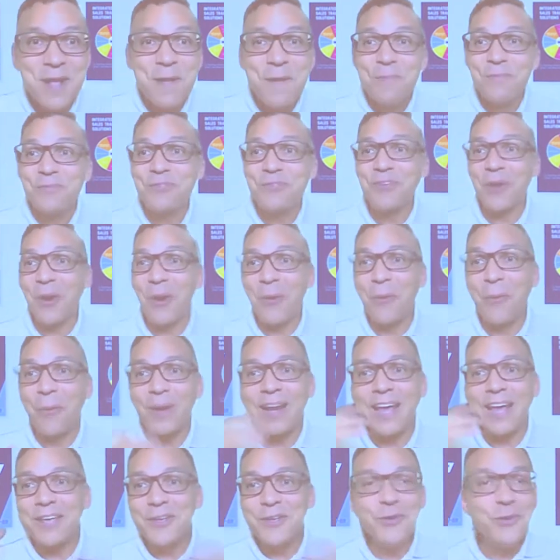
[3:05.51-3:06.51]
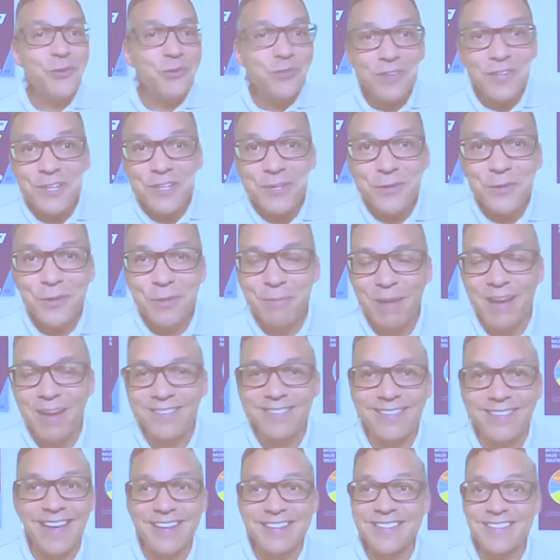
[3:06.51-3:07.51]
So what I usually do in my
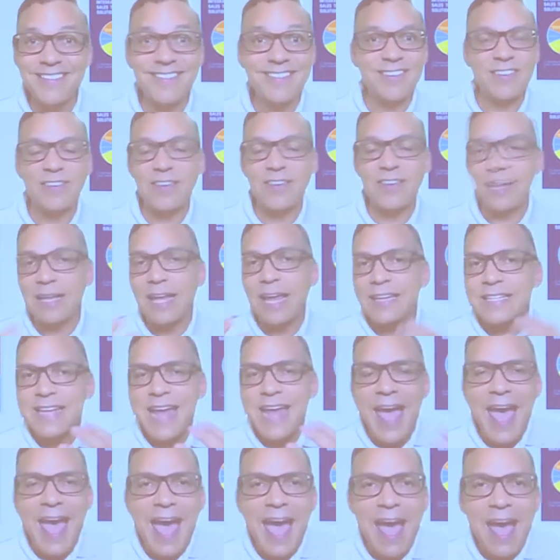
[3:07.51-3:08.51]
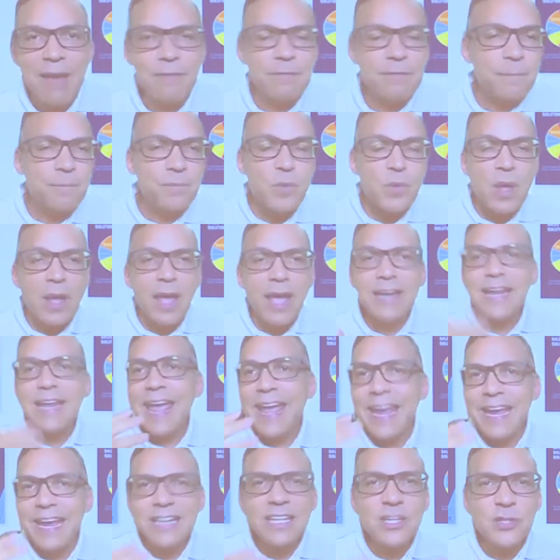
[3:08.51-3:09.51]
sessions is I like to have an
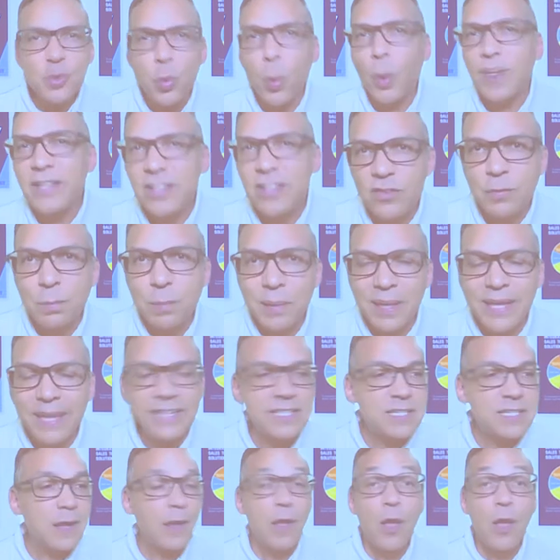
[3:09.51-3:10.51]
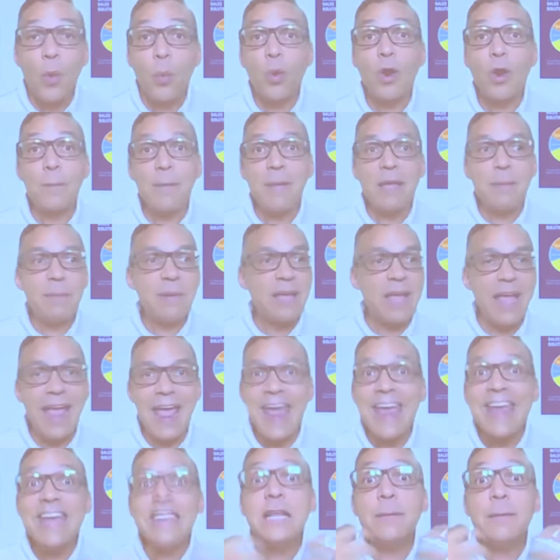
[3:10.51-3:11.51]
80-20 split, where maybe
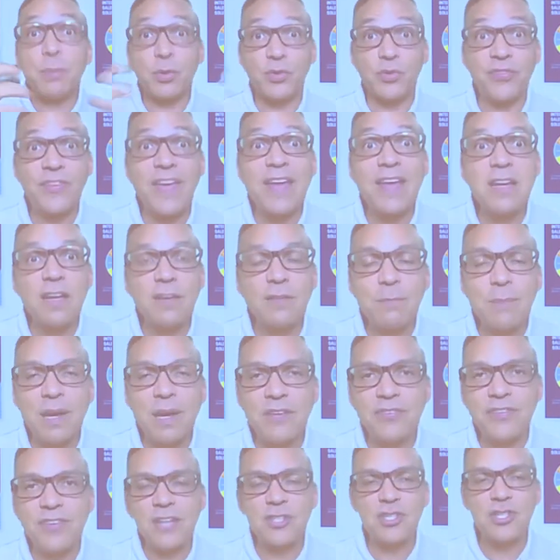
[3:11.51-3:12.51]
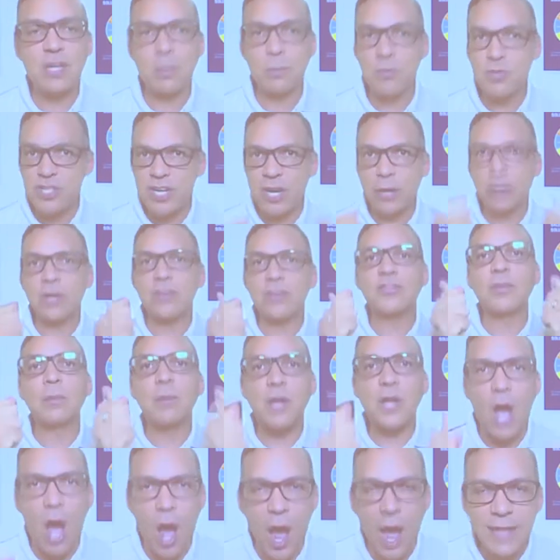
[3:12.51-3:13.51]
80% of my session I'm sharing some
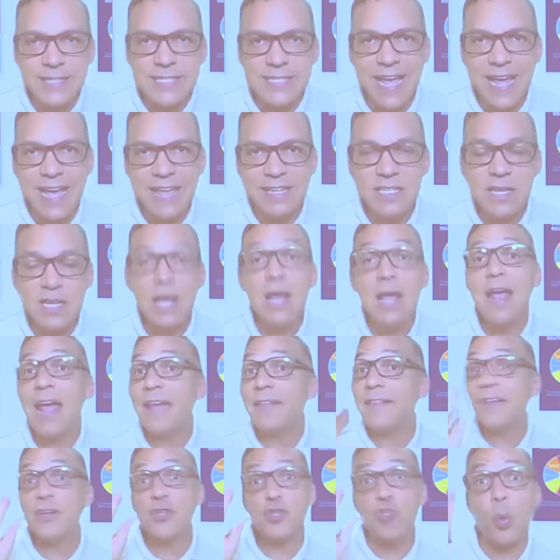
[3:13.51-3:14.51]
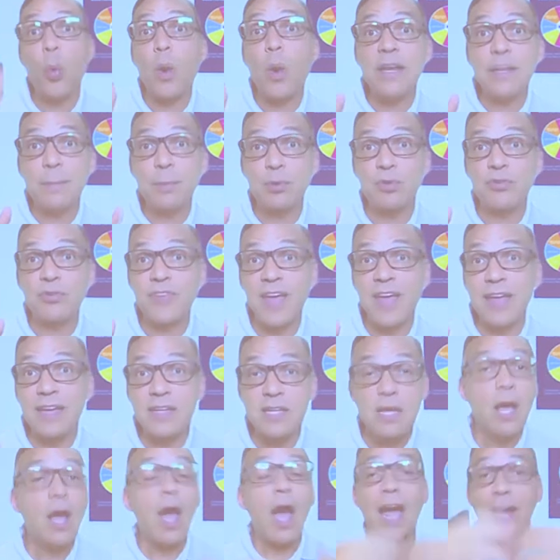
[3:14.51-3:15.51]
content, and then 20%
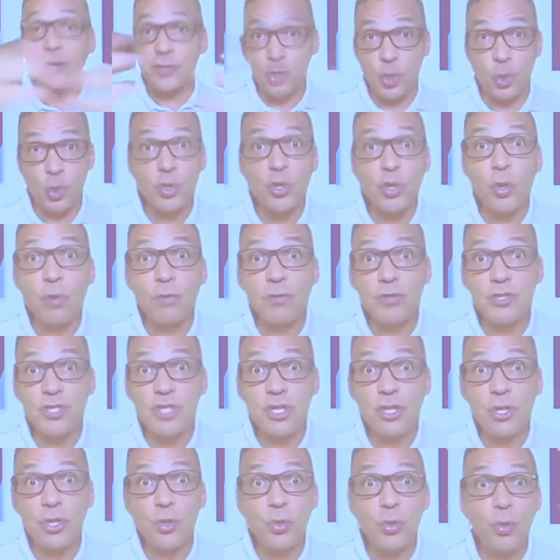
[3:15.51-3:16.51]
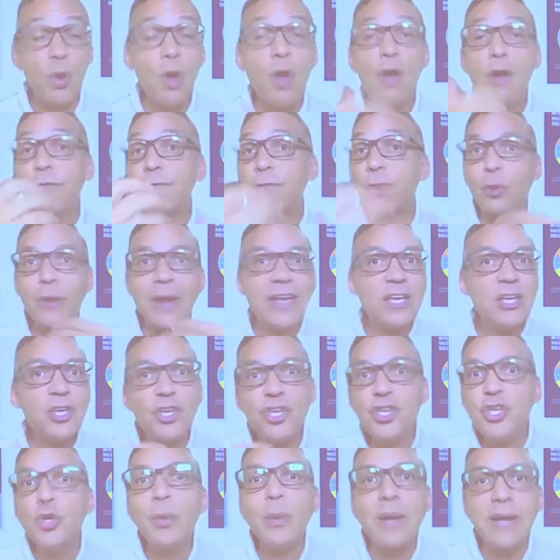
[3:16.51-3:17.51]
I turn it over to you for a
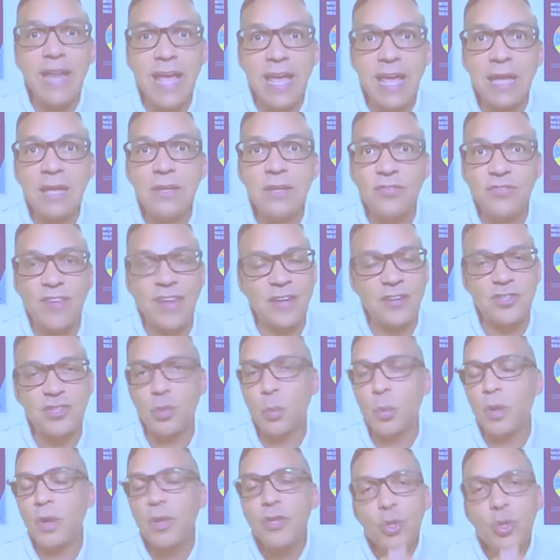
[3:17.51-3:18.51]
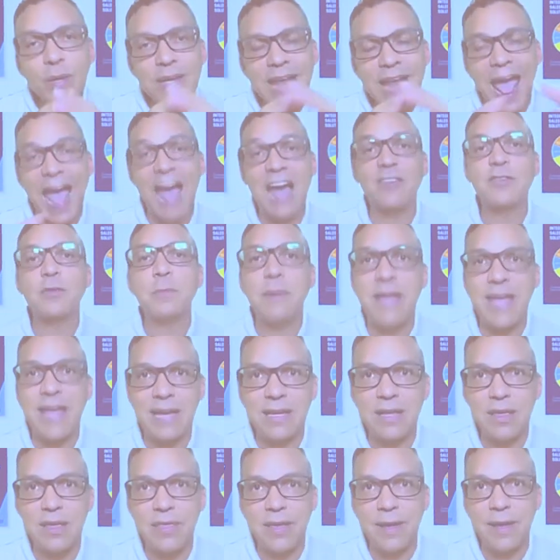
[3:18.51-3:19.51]
Q&A session where you can ask me
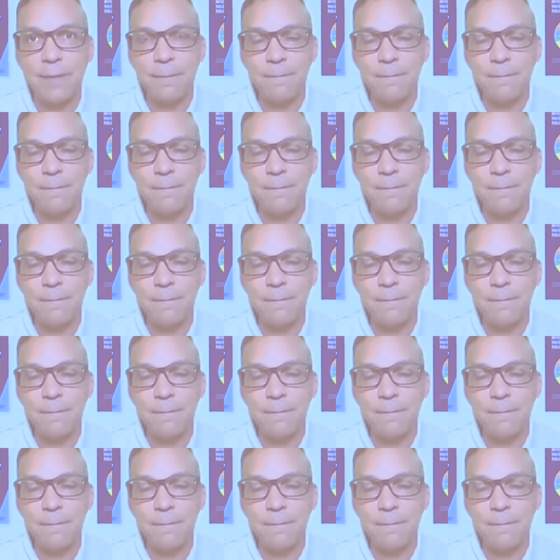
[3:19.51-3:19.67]
anything.